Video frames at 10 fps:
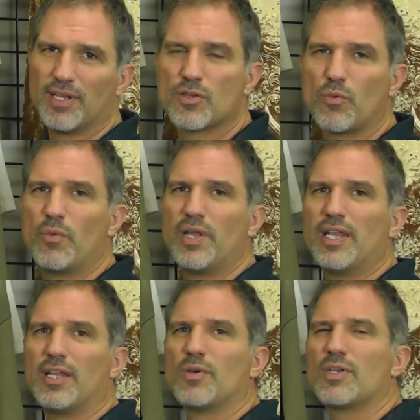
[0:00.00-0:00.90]
So what we
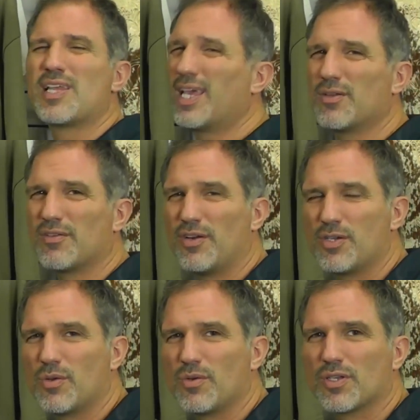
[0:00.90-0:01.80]
did was, I think the
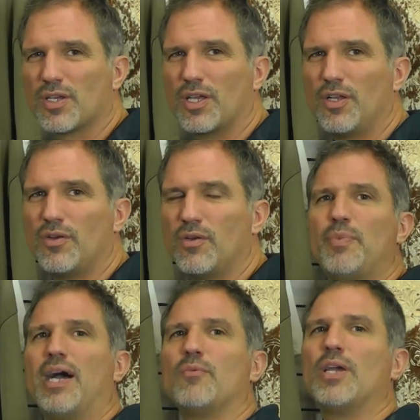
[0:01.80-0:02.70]
first one was a canoe,
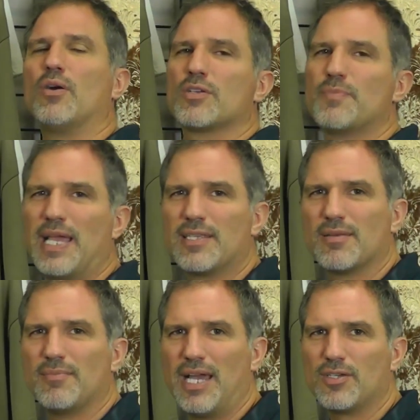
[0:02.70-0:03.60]
but we always made
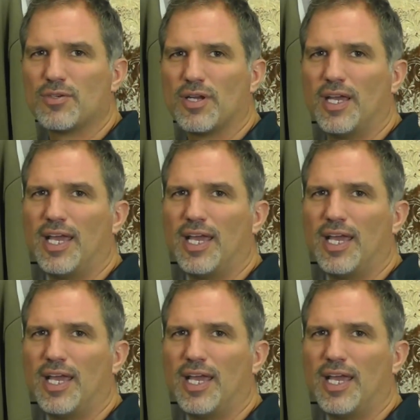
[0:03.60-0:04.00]
some extra,